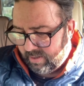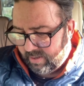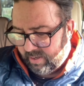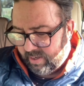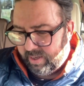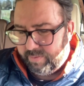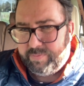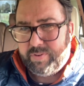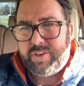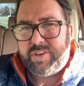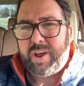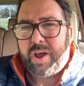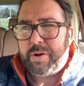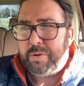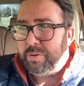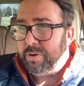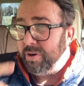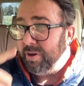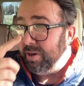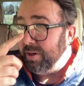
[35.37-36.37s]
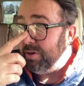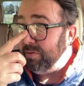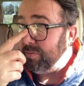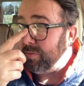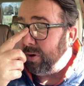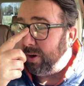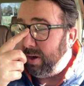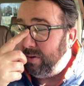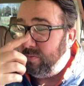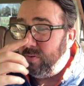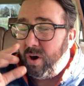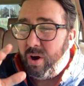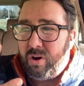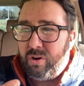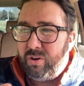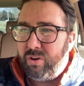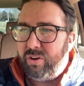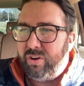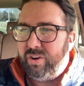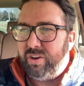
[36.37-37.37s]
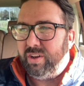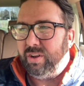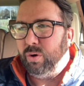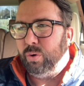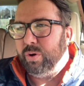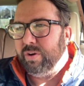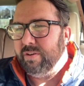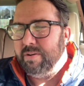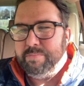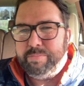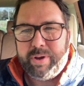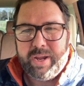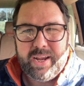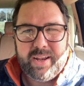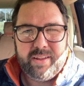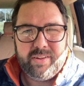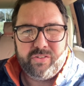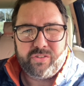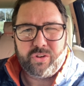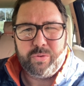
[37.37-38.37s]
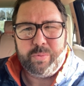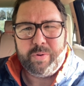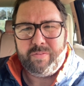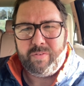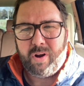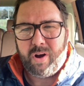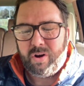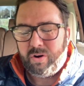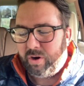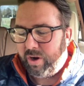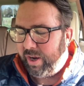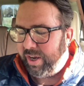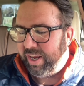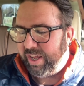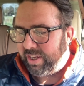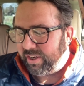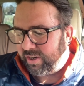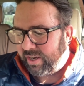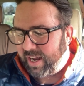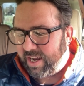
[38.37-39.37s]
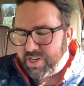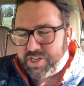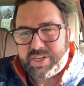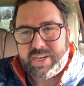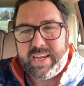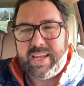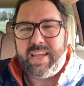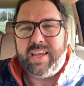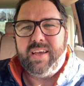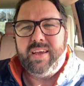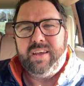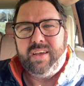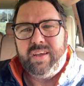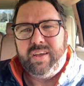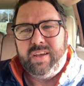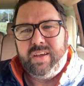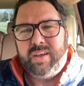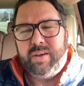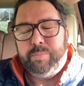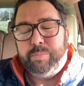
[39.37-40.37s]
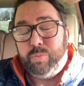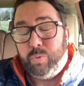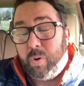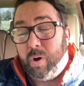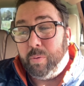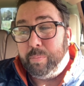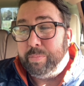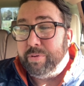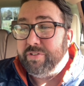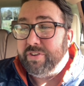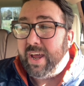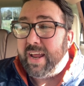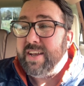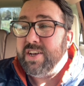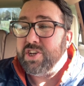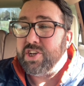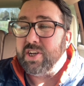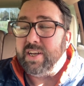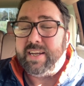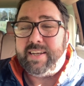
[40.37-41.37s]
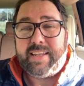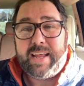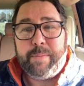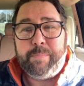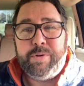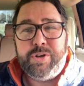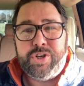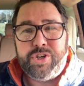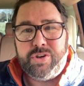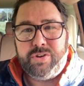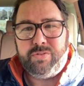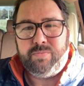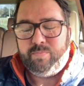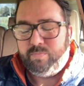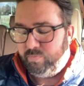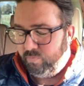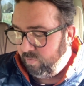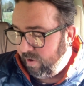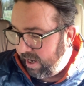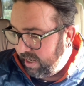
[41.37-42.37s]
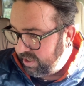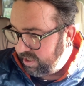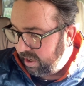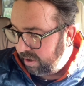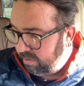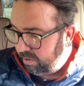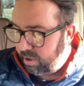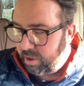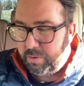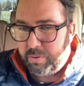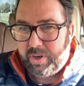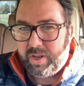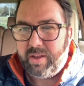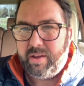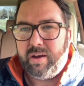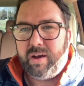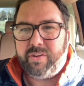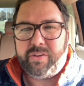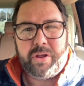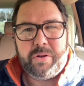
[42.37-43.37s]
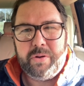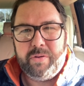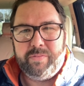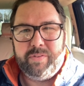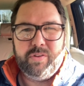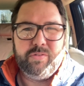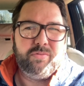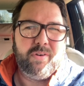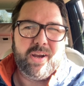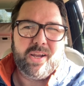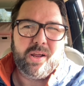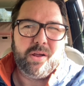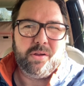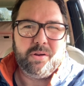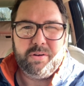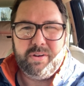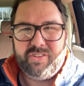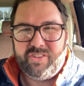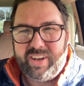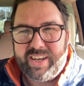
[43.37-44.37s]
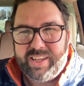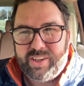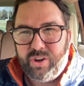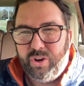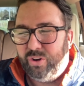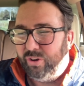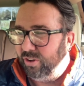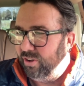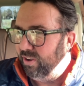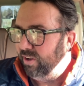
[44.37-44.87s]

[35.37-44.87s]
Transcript: If you don't and you've got it wrong, all your impedance could be wrong and it could actually, well, potentially damage your radio unit. I don't know if this radio unit's any good,